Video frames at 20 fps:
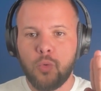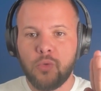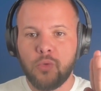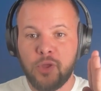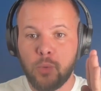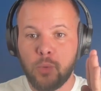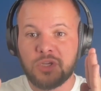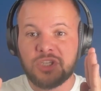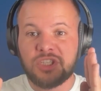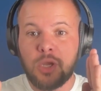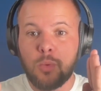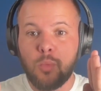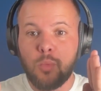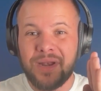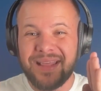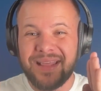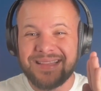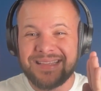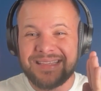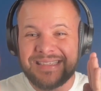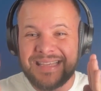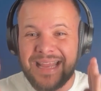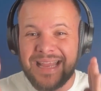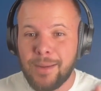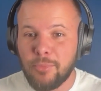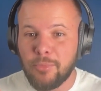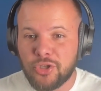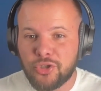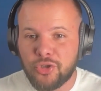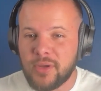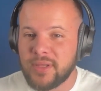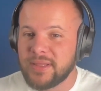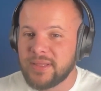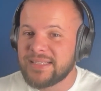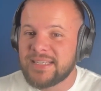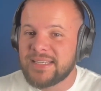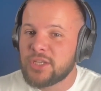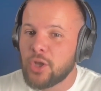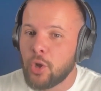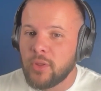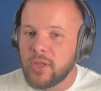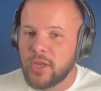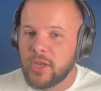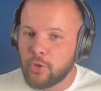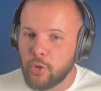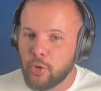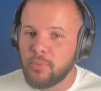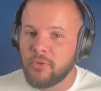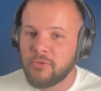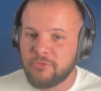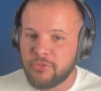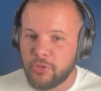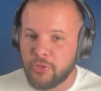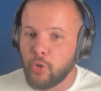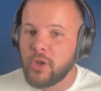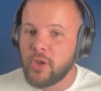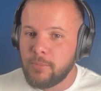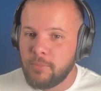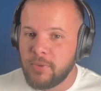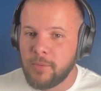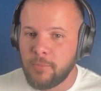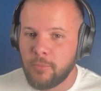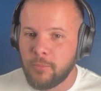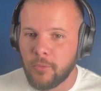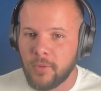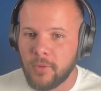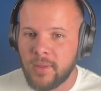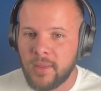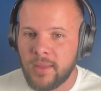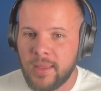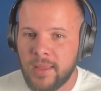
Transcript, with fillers: There was someone at the same retreat. This is only a group of 30 people.